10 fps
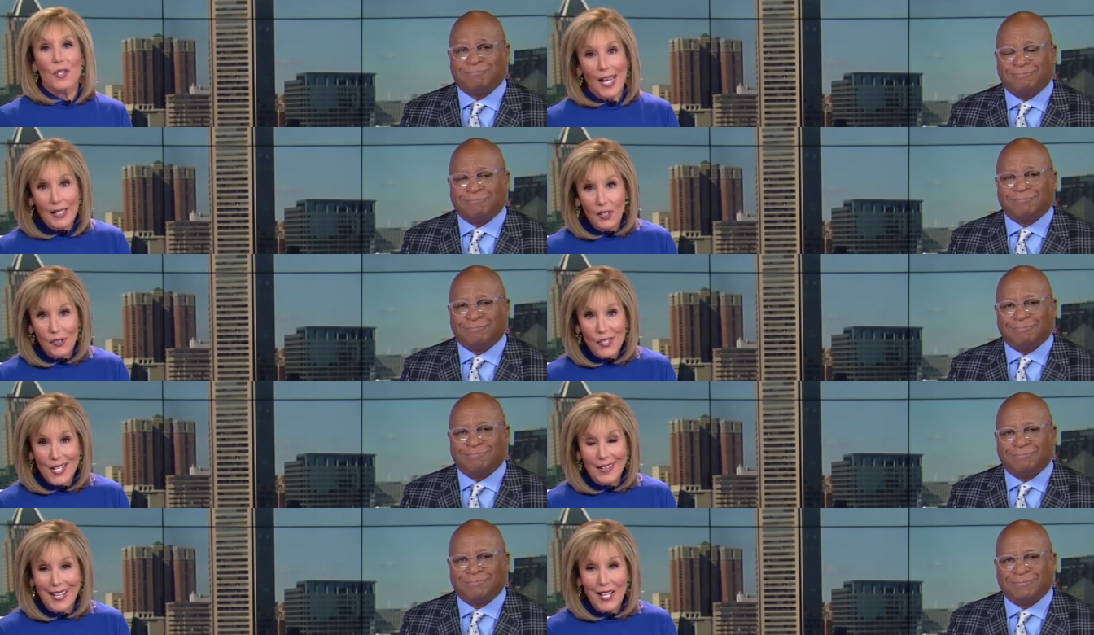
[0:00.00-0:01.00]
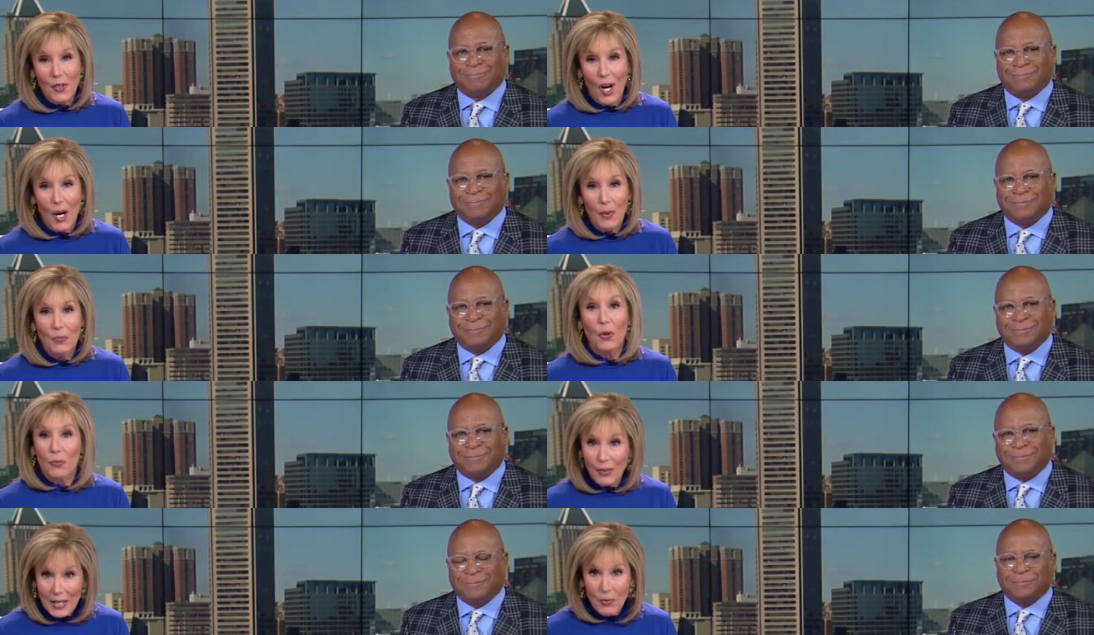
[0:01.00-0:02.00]
Speaker 1: sailors at the Inner Harbor for
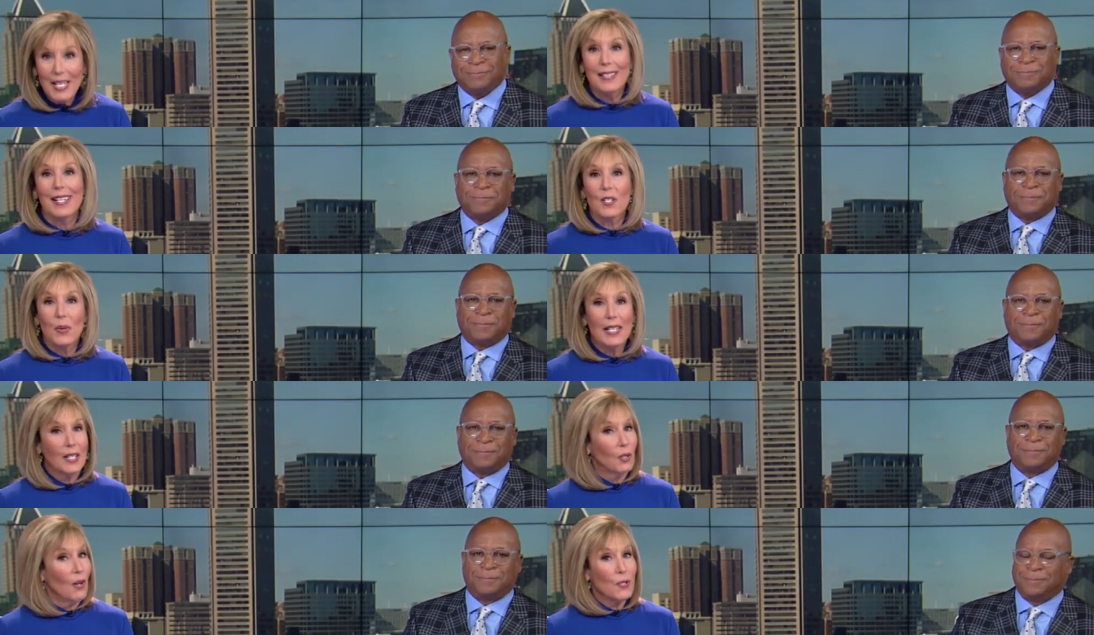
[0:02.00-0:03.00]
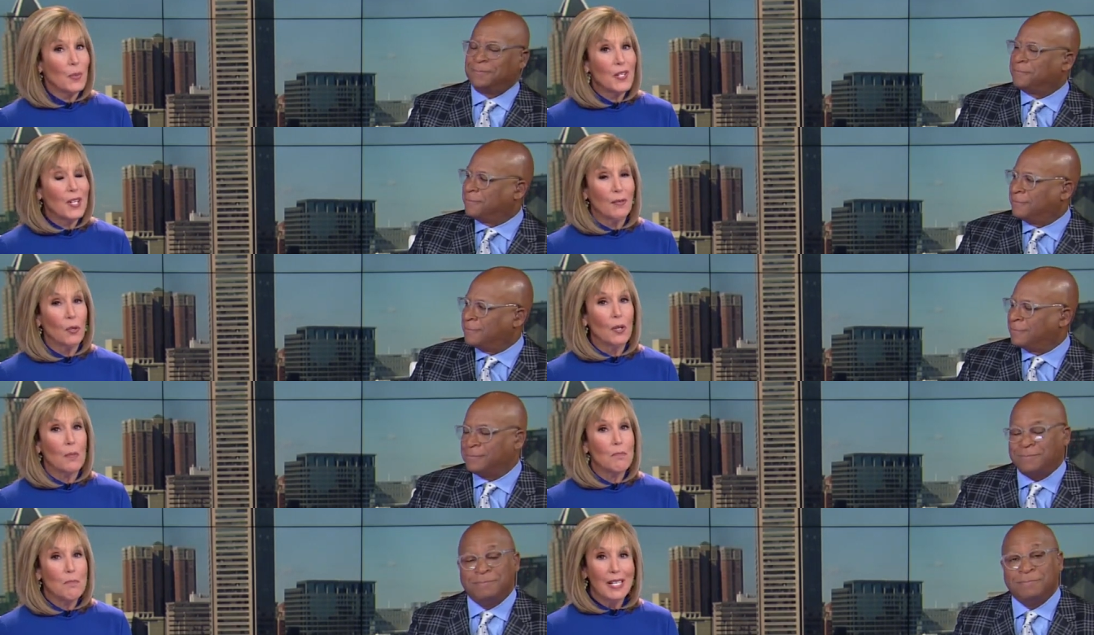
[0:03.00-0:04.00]
Fleet Week next week, there will also be several
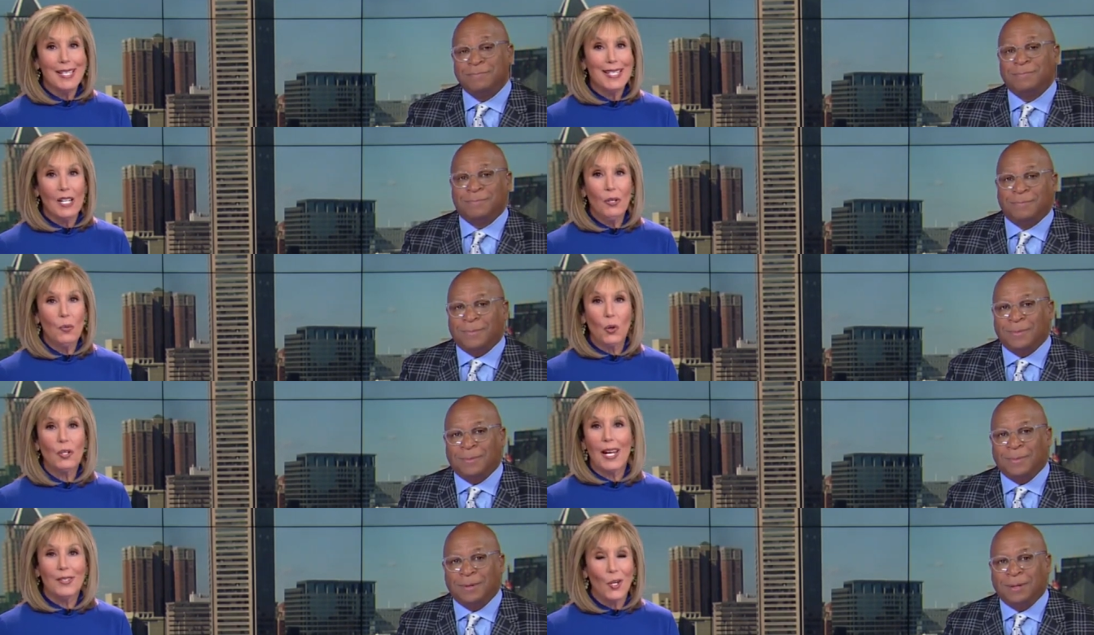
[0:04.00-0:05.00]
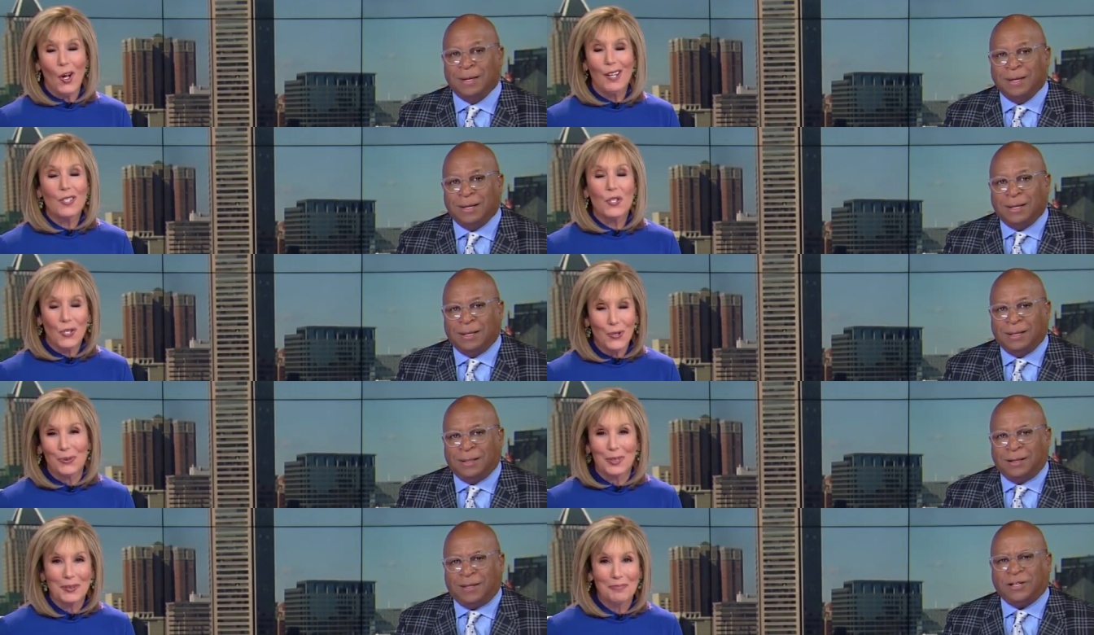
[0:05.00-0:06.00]
military working dogs,
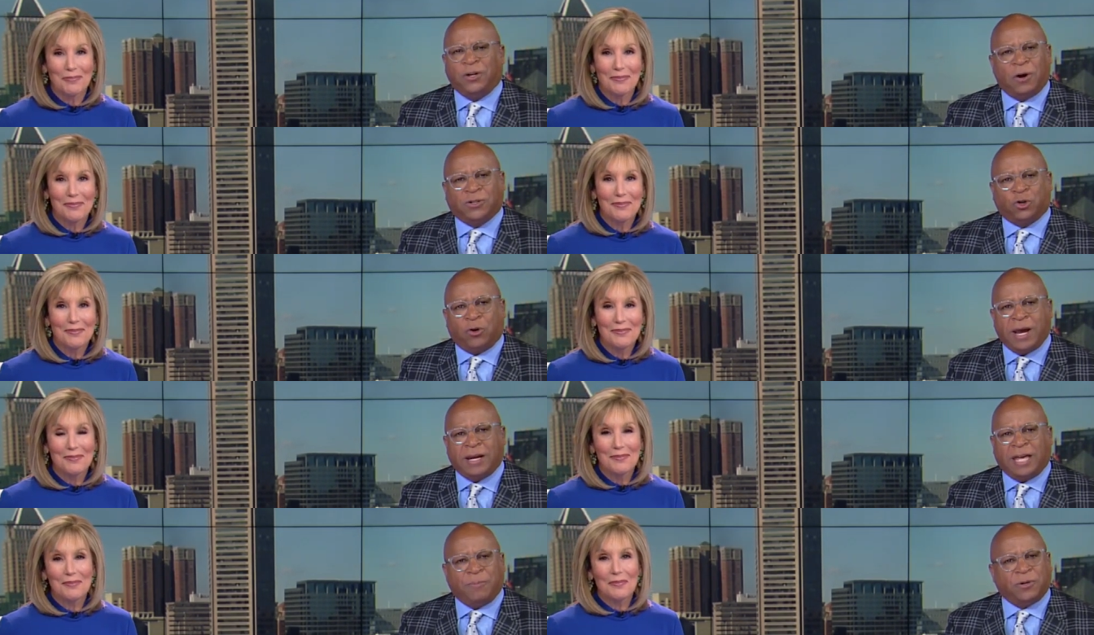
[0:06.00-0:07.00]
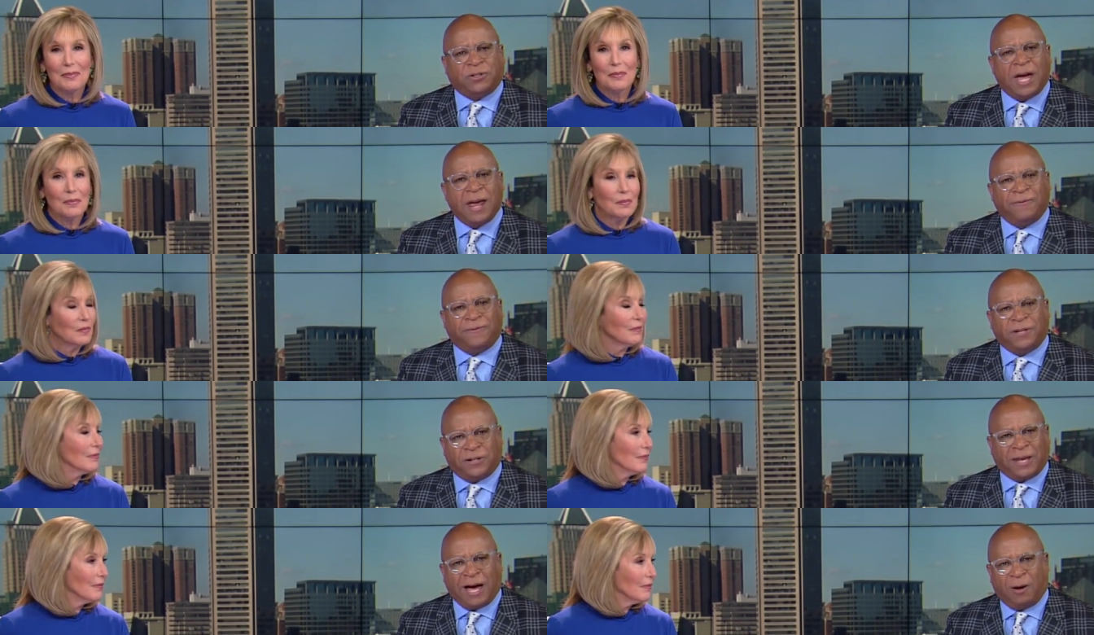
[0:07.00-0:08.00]
too.
Speaker 2: Now, these dogs are trained to keep you safe.
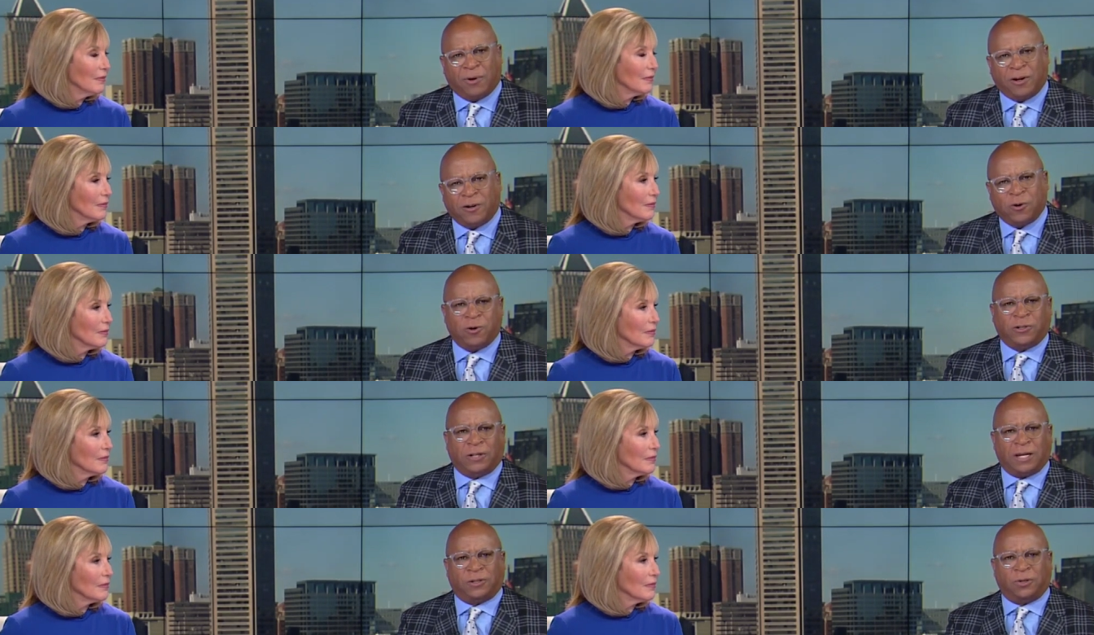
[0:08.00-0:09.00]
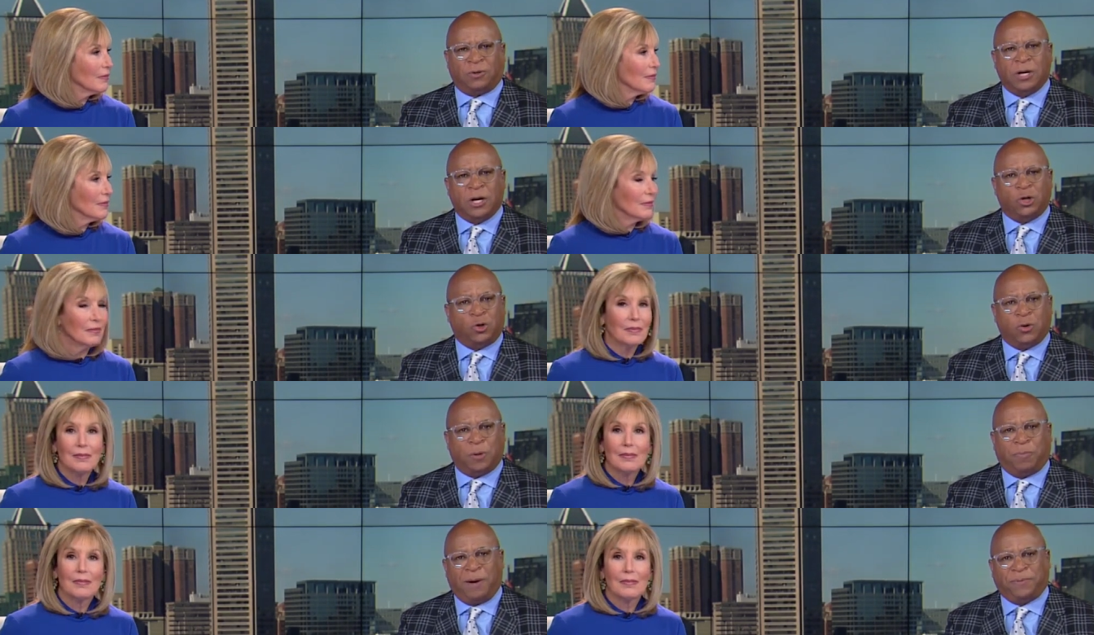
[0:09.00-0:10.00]
Jessica Albert introduces us to two of the
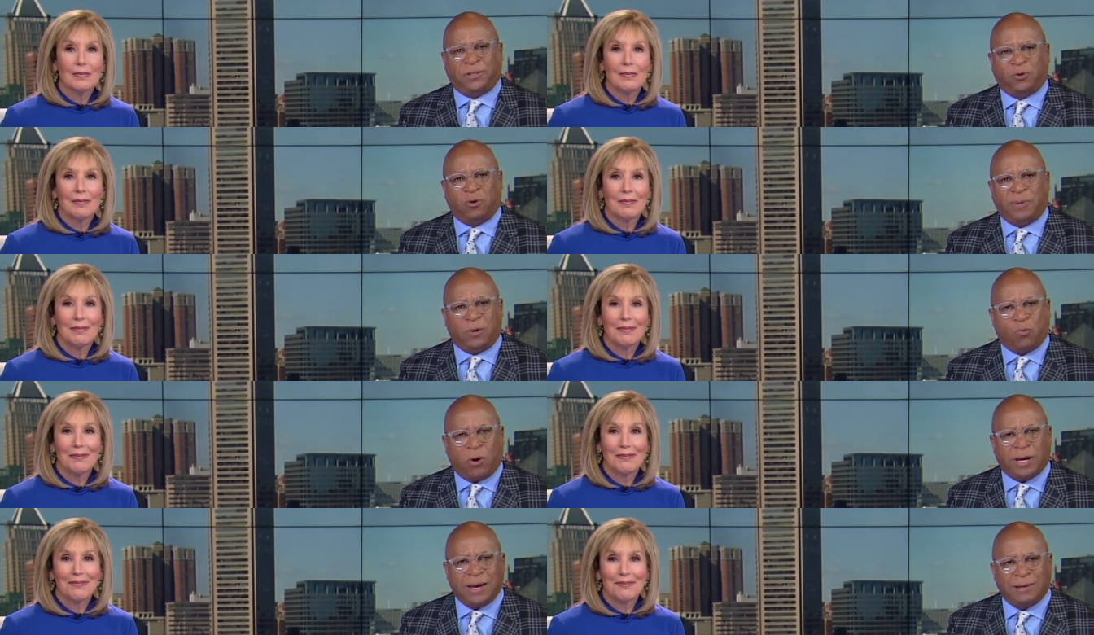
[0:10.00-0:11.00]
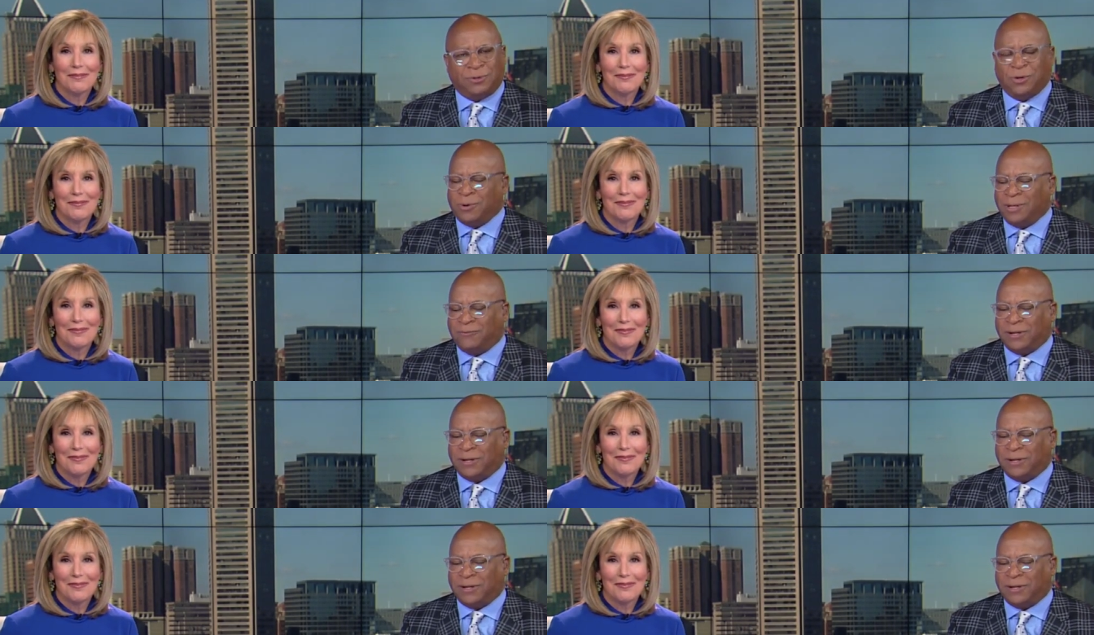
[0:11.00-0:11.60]
pups who will be working during the